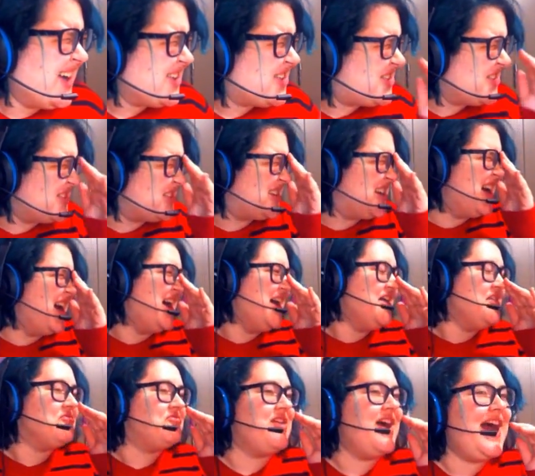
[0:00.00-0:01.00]
good God,
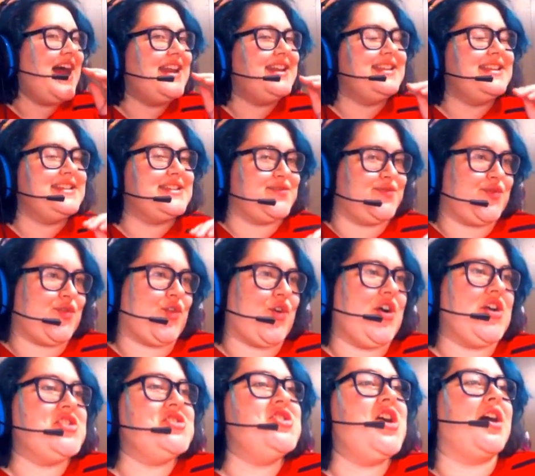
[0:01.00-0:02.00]
that is for
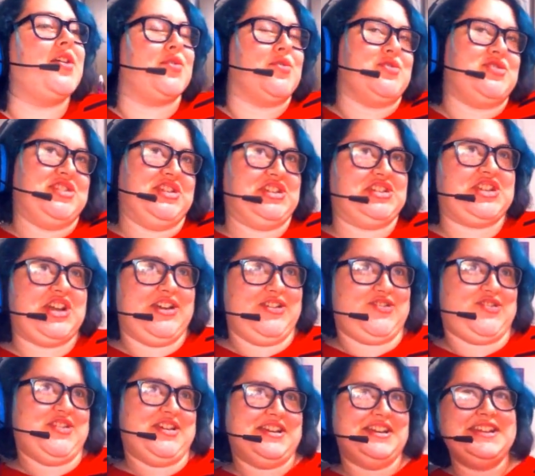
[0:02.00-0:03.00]
another
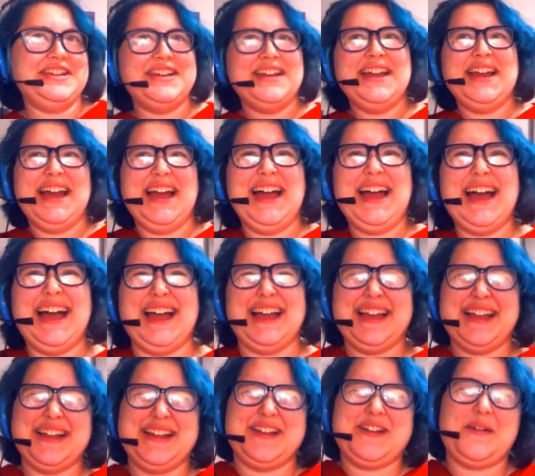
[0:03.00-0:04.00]
discussion.
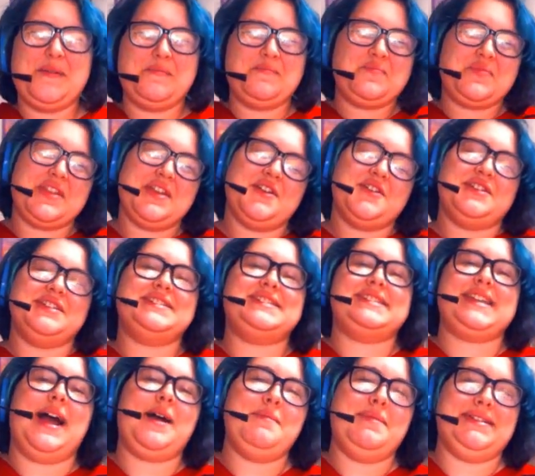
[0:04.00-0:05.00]

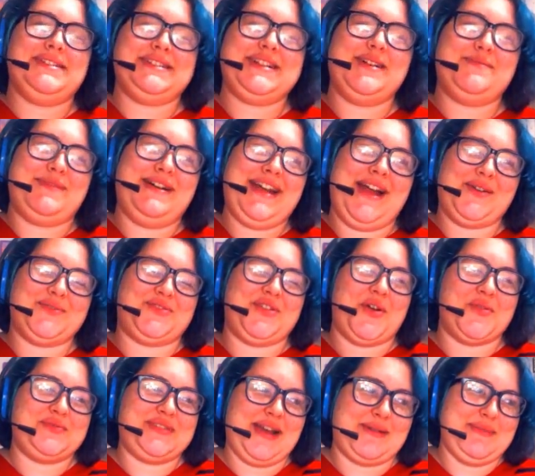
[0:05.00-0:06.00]
Stop messing up my
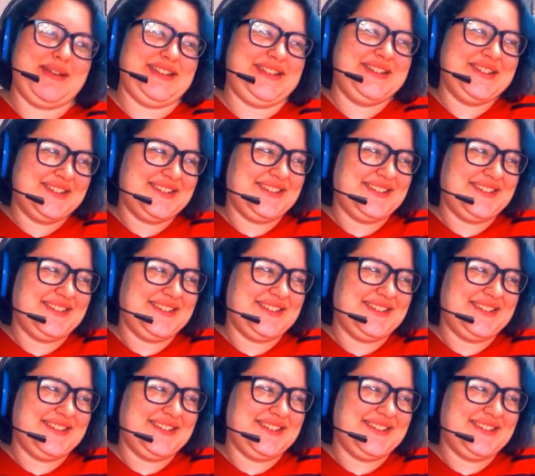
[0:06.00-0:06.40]
outro, damn it!